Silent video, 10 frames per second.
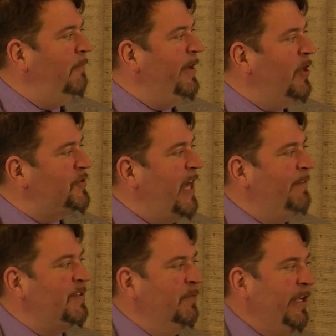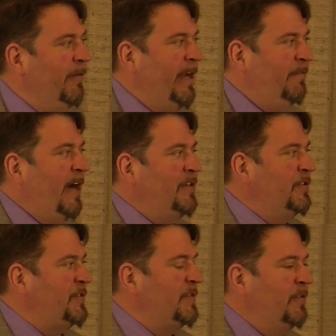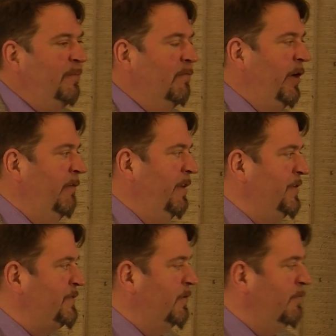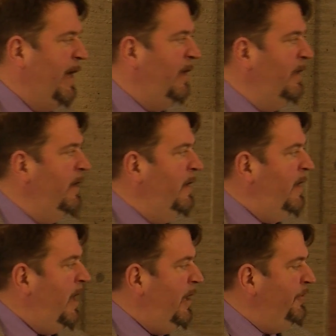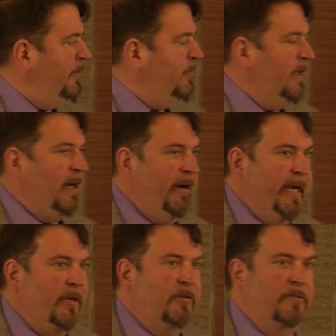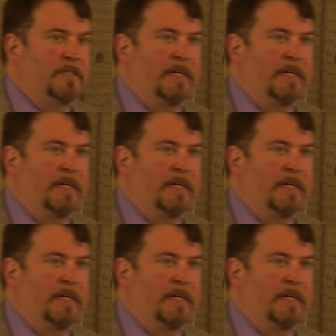We also have some really great advisors who've been working with us for a while. Aldo Kandari, who